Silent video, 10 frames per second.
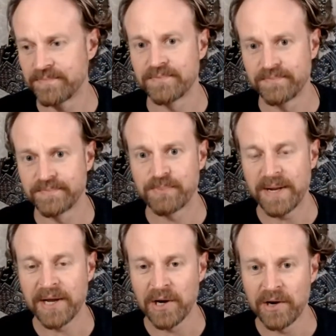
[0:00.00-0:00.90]

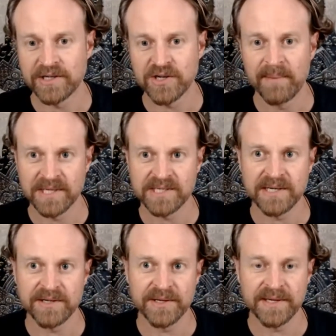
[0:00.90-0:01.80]
spending a lot of time listening
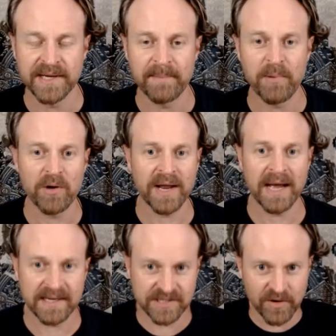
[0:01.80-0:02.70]
to the
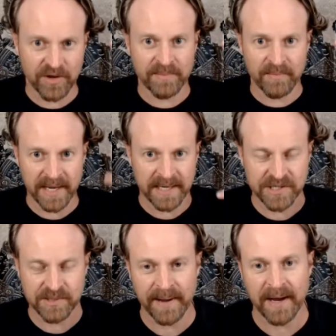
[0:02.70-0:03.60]
podcasts. I've got them in my
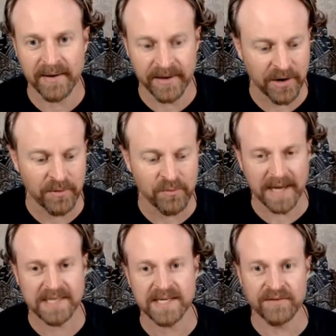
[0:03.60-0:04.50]
ears about,
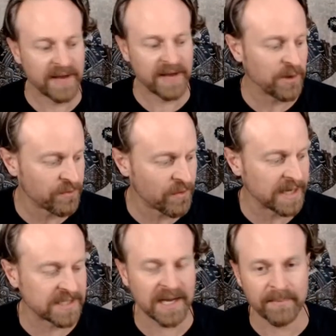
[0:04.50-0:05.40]
writing, the value of
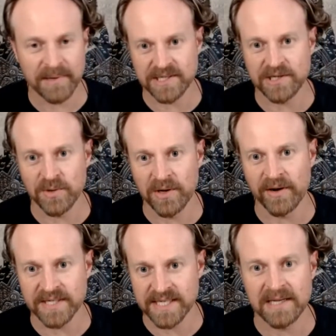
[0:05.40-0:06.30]
writing. I'm listening to a lot of
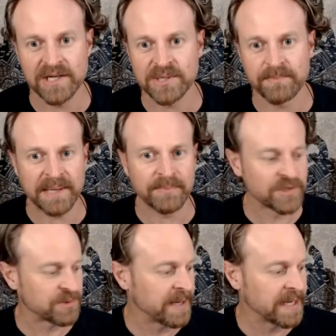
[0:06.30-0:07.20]
intelligent people
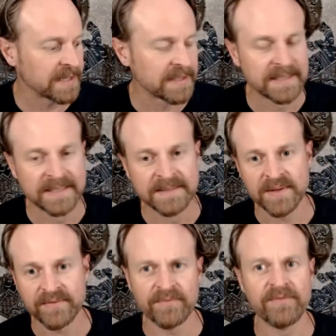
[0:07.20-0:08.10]
speak
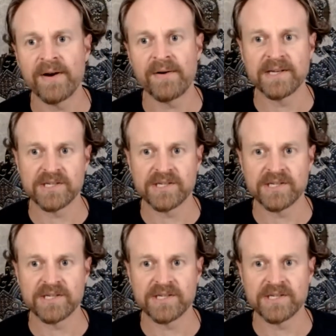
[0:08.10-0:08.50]
from various